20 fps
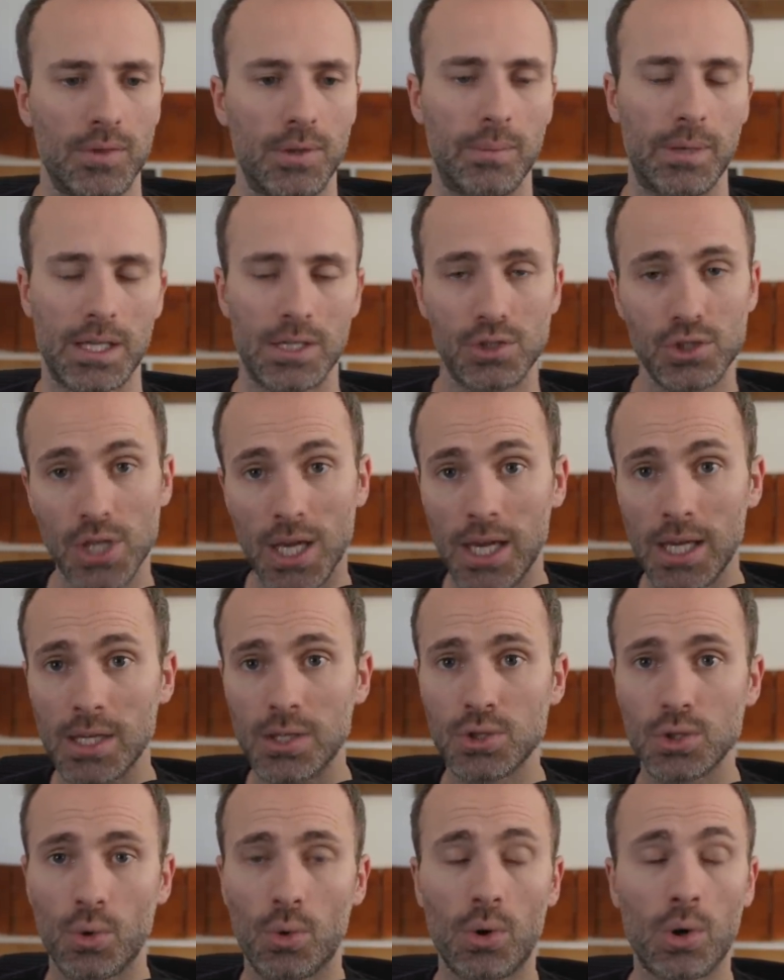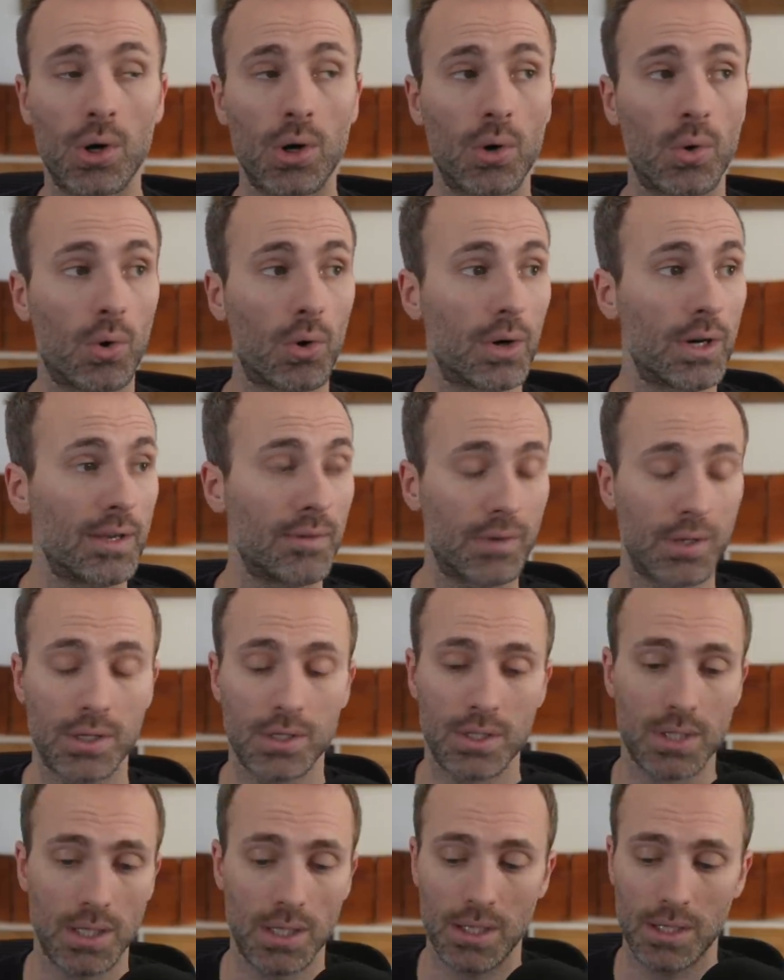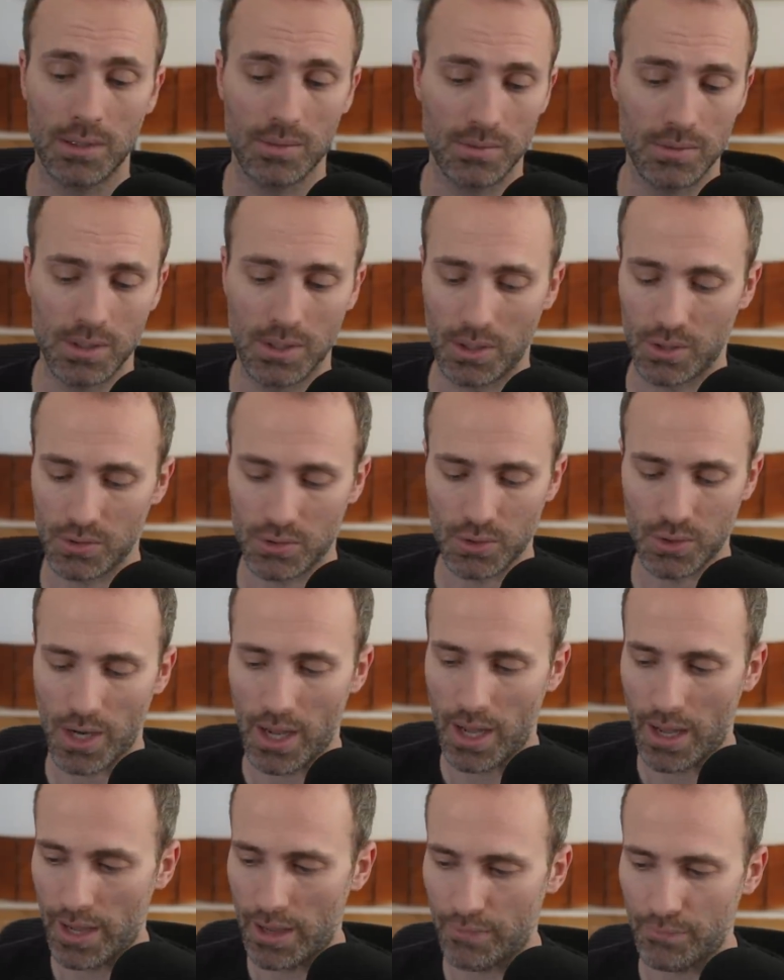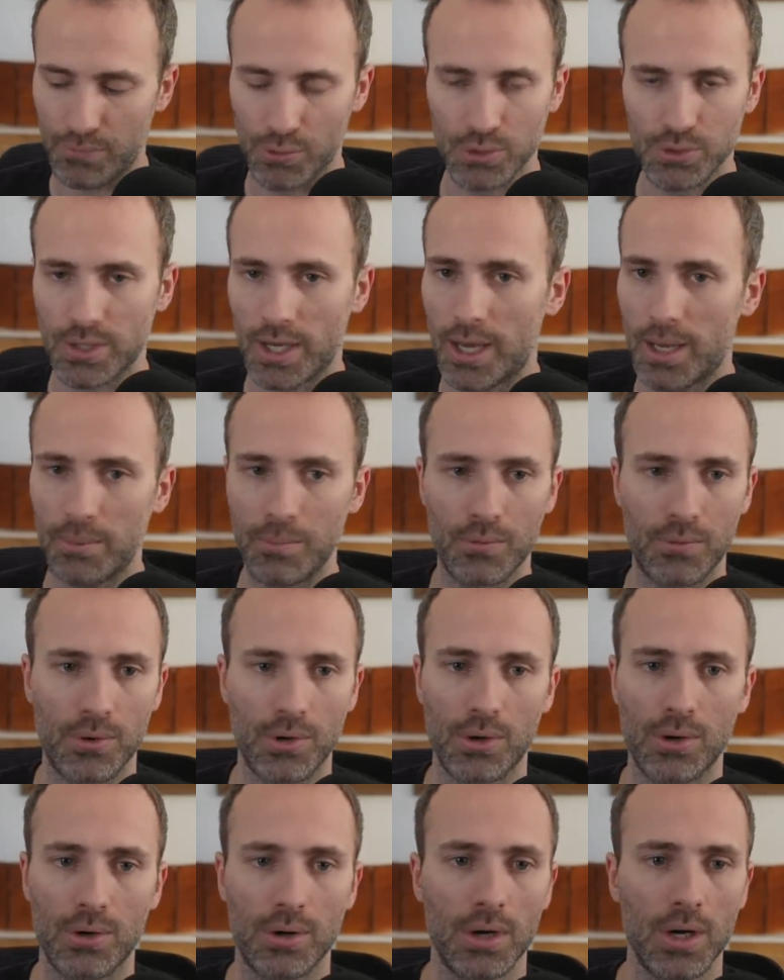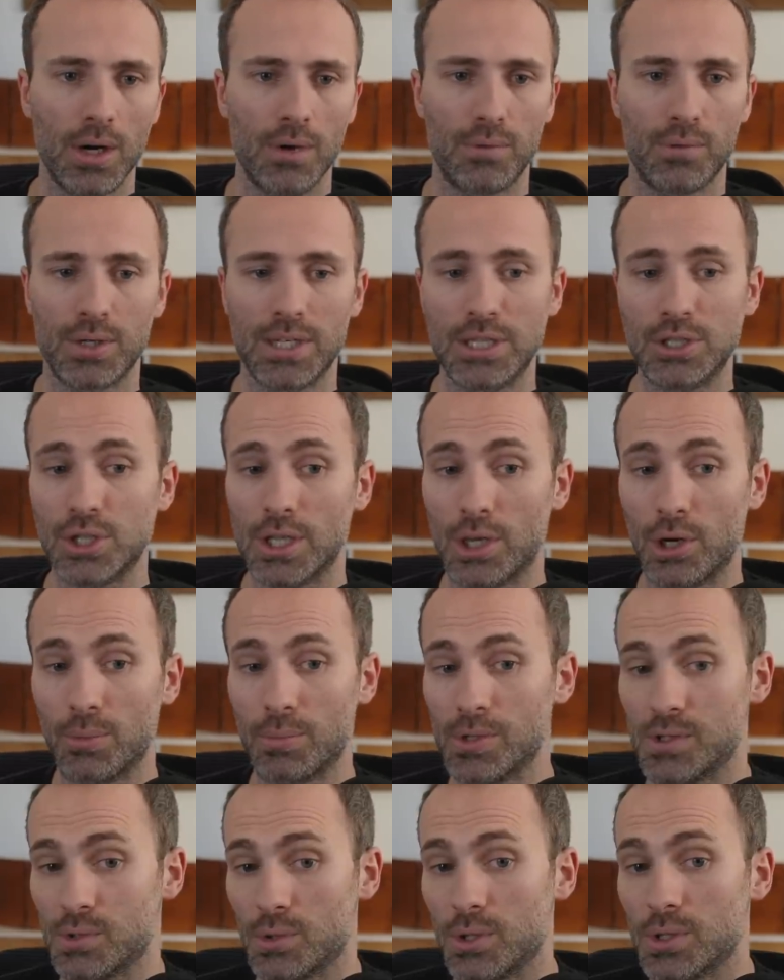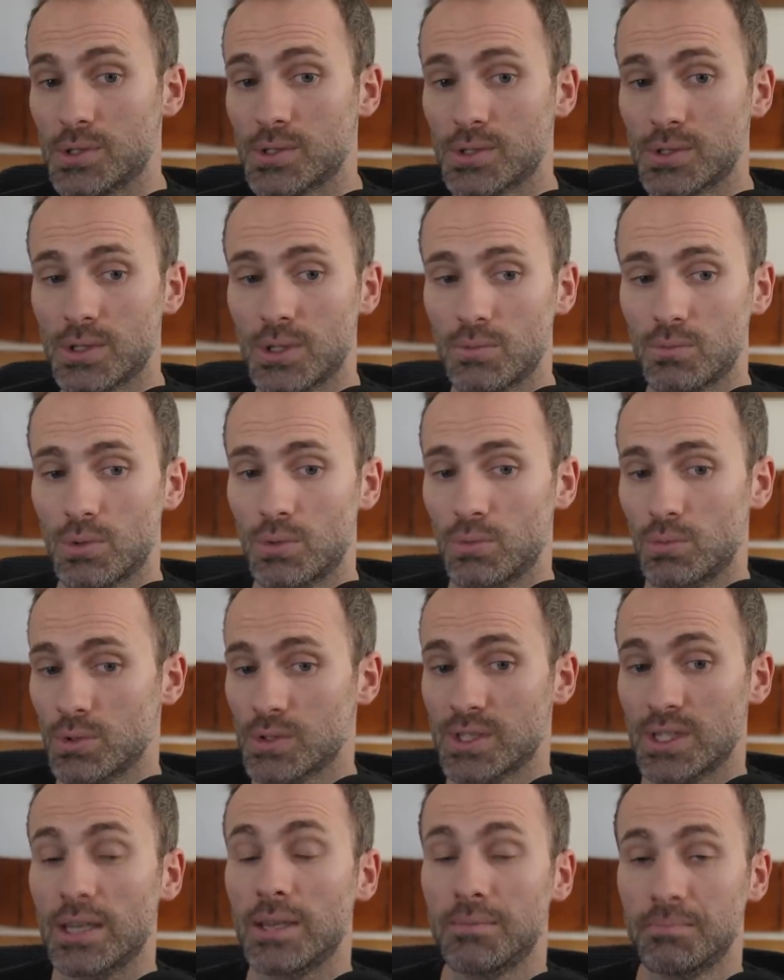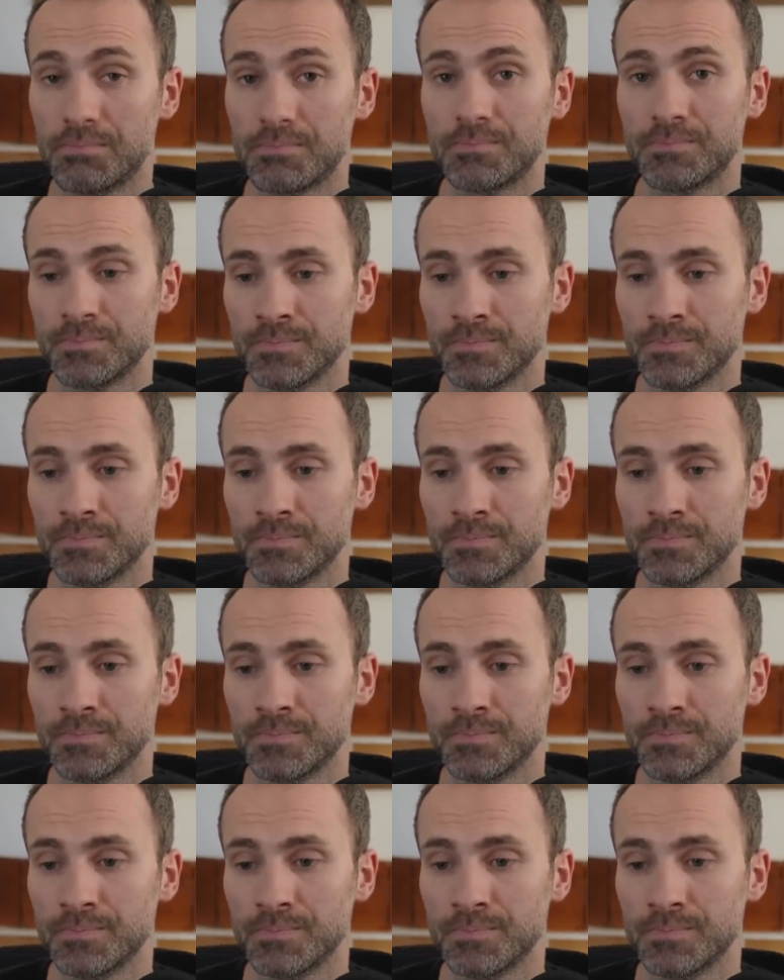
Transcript: to make a change or or even to you know try full time for for teaching in open source. We'll we'll see.